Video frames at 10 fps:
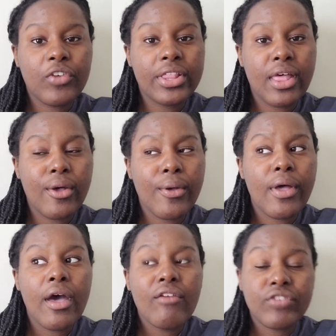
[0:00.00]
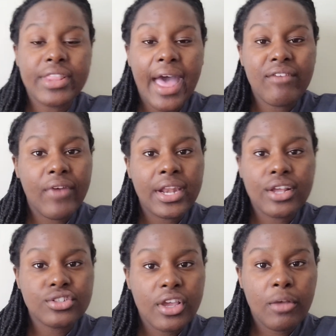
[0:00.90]
for the for that
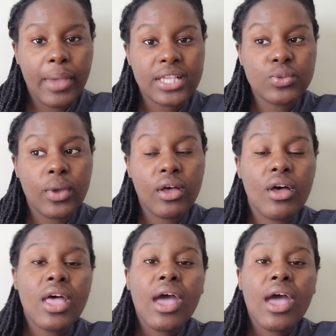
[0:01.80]
financial help as well